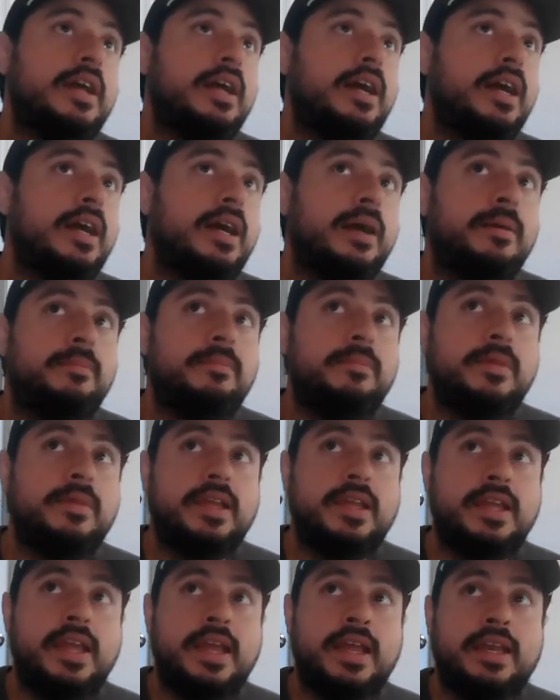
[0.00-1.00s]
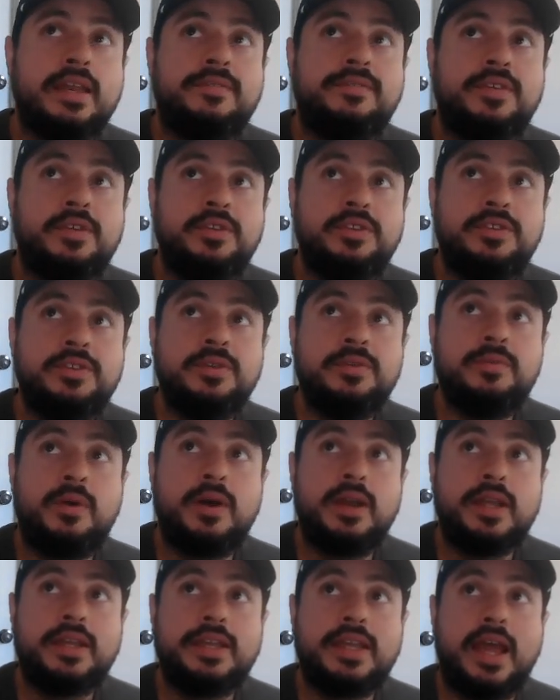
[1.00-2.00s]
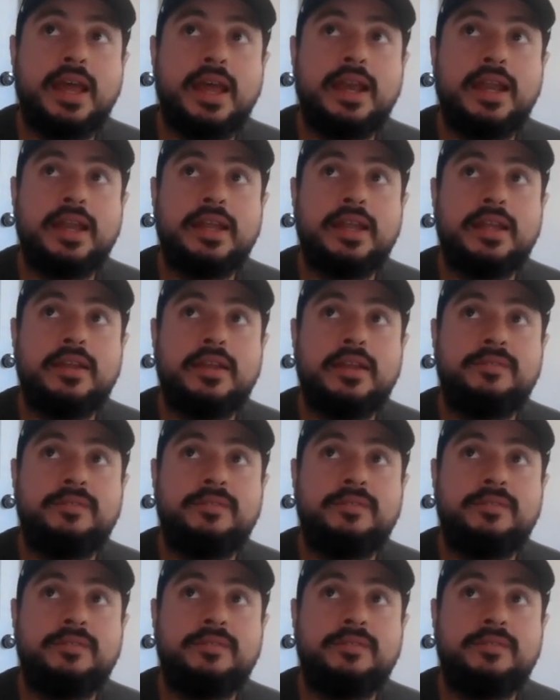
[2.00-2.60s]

And if you do want to get it